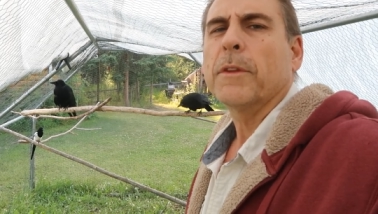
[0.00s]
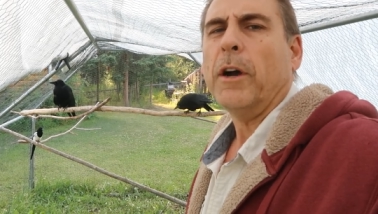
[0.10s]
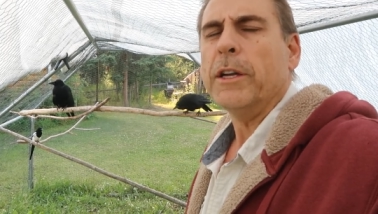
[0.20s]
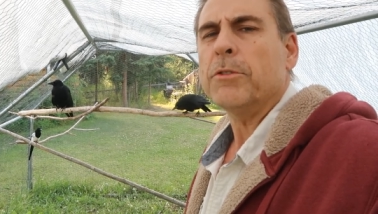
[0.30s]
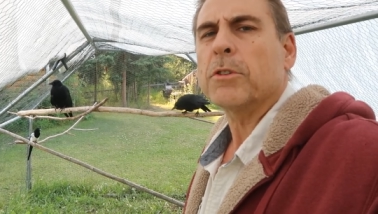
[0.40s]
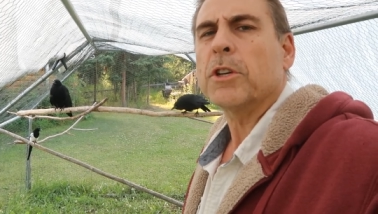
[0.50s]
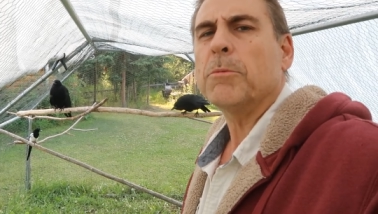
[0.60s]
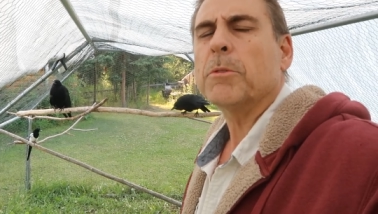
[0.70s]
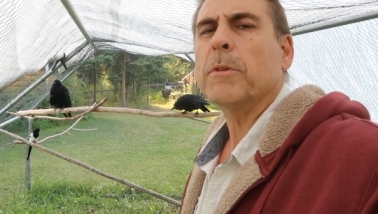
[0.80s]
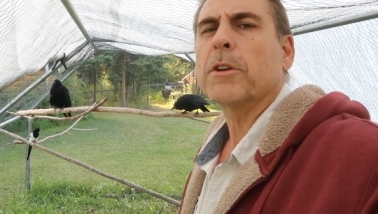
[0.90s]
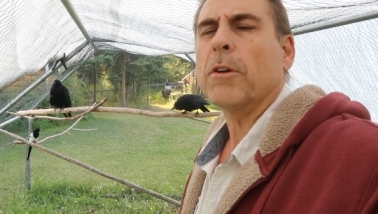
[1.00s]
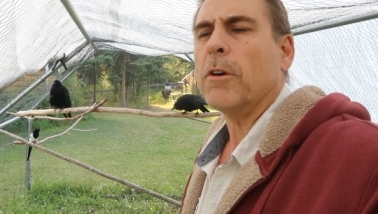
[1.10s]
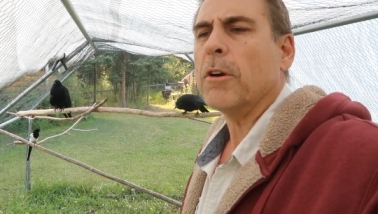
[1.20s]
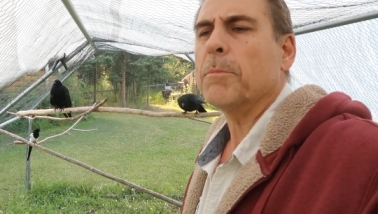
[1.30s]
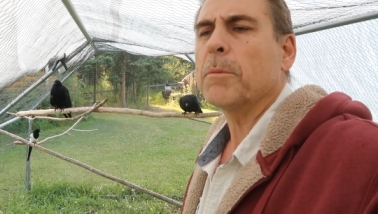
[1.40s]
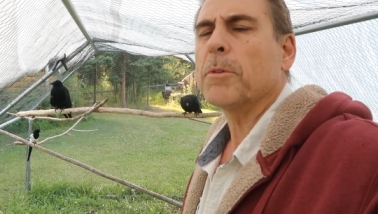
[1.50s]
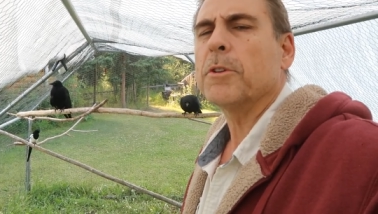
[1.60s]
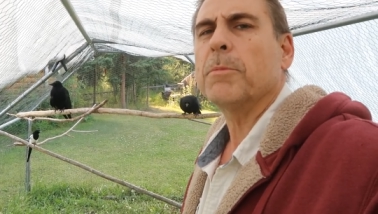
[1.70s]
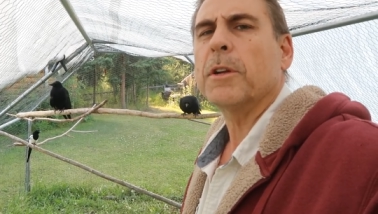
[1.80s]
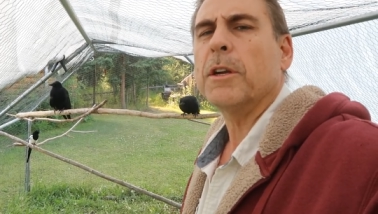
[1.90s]
I used to come with my car, I remember in
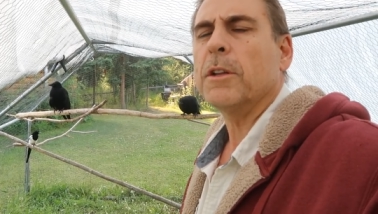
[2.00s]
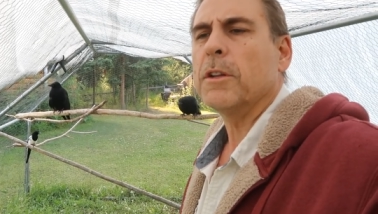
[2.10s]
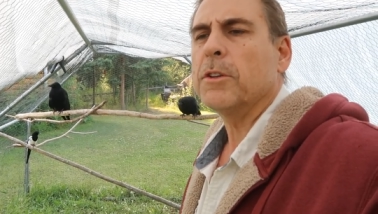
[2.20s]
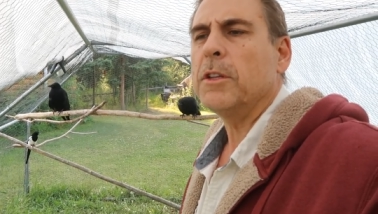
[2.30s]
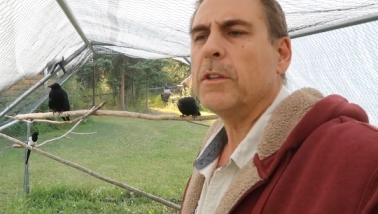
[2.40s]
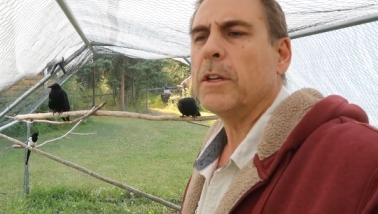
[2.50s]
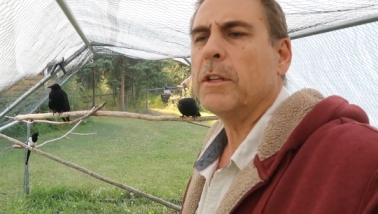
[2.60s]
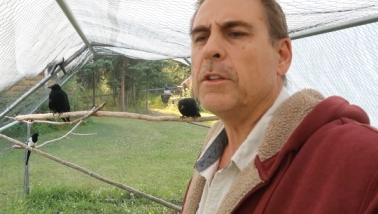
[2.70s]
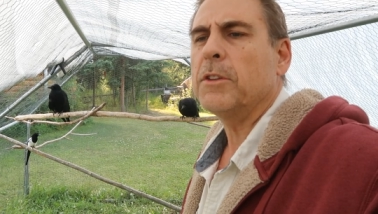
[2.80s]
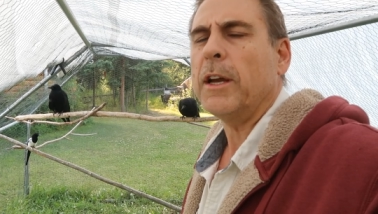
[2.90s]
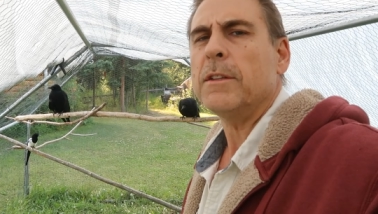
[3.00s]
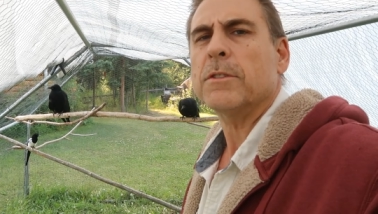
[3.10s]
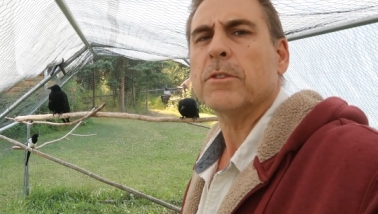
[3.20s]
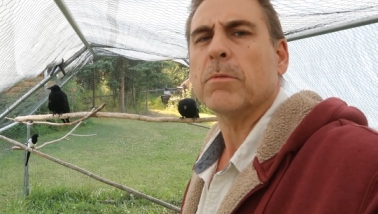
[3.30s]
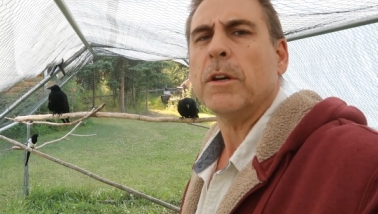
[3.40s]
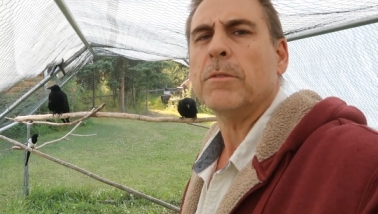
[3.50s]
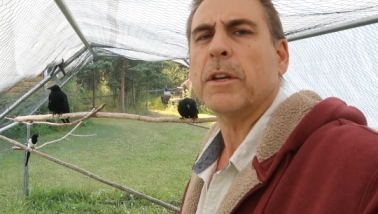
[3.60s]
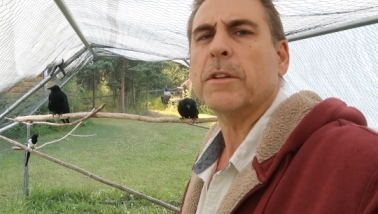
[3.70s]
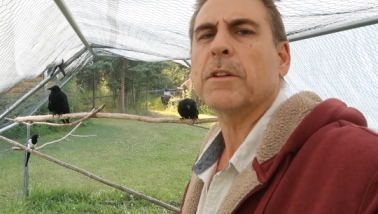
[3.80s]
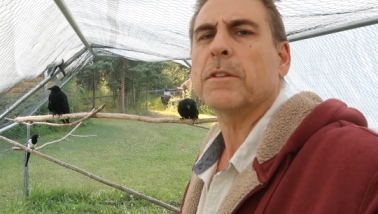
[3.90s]
the beginning, and she said, He's dancing around,
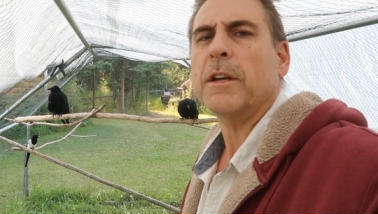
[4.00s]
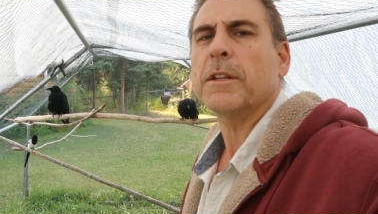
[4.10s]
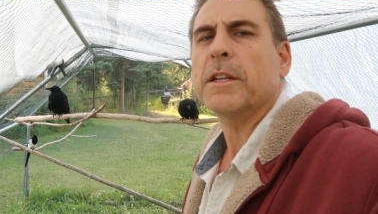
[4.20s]
getting excited.